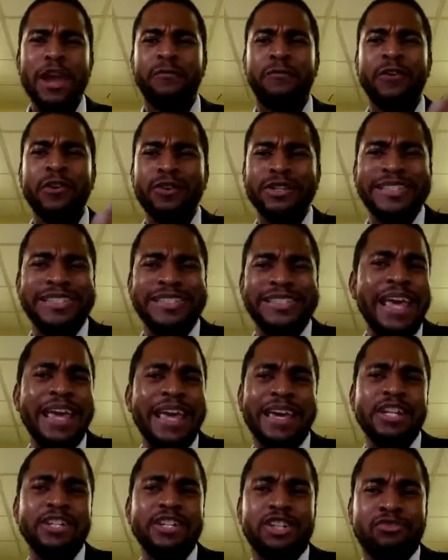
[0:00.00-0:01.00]

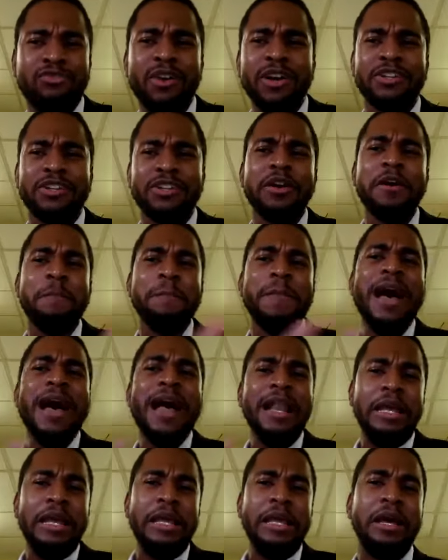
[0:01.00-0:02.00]
Pharisaic instructor
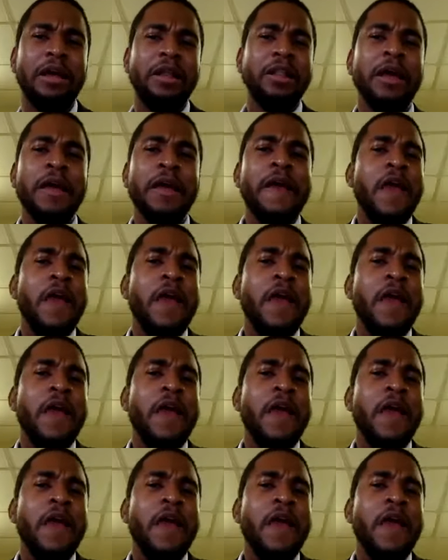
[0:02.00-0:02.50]
Gamaliel.